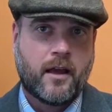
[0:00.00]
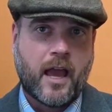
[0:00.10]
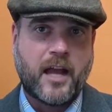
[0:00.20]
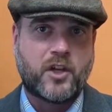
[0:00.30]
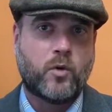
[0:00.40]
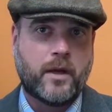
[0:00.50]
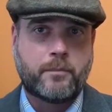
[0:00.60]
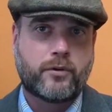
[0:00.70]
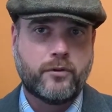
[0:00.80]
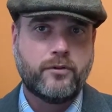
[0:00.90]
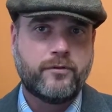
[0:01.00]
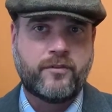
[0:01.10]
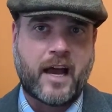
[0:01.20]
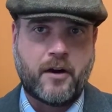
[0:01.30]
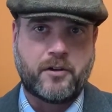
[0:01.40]
and you improve
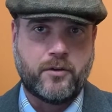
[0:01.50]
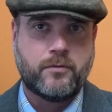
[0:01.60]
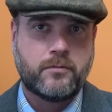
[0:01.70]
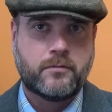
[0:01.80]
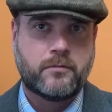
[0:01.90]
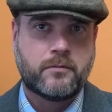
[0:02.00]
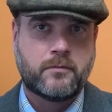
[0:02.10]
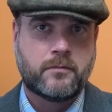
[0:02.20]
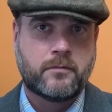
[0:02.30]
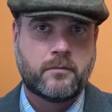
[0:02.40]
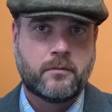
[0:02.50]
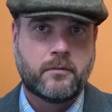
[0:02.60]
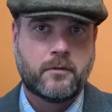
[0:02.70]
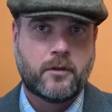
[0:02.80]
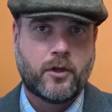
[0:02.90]
value,
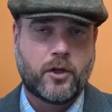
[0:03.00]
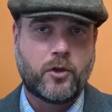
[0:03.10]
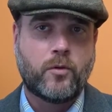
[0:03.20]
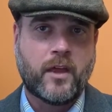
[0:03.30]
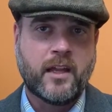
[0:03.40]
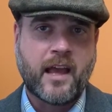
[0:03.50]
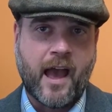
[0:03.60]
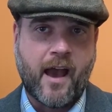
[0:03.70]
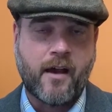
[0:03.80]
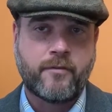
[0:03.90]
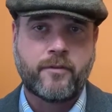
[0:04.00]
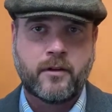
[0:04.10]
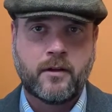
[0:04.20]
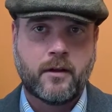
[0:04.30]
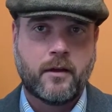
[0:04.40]
you then have
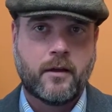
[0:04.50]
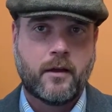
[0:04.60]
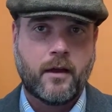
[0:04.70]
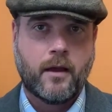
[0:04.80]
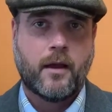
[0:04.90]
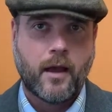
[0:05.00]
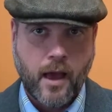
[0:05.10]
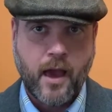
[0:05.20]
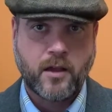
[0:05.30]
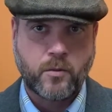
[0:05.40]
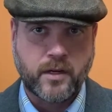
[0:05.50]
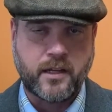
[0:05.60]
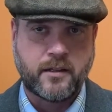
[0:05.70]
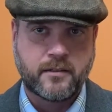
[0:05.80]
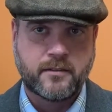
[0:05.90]
equity.